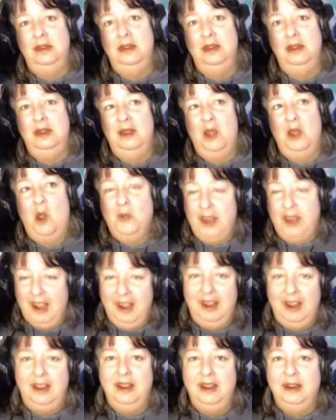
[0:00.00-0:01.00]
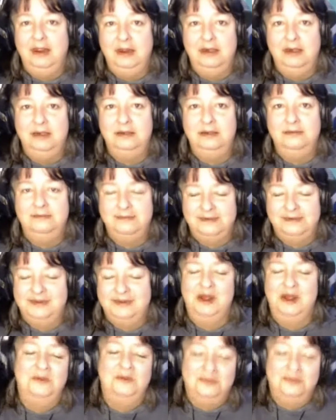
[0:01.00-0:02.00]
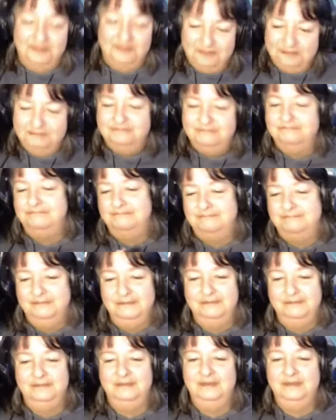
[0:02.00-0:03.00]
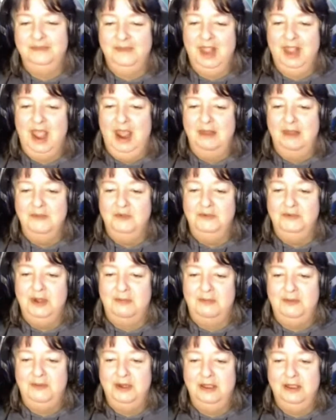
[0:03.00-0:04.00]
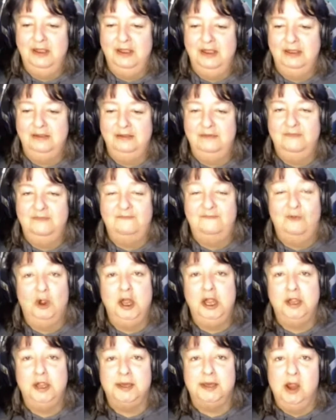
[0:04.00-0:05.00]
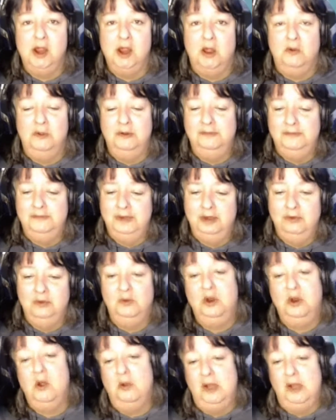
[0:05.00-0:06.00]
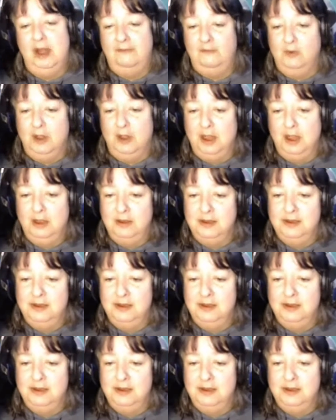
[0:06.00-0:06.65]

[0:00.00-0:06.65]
Okay. So I moved up here 4 years ago. We're going on 4 years.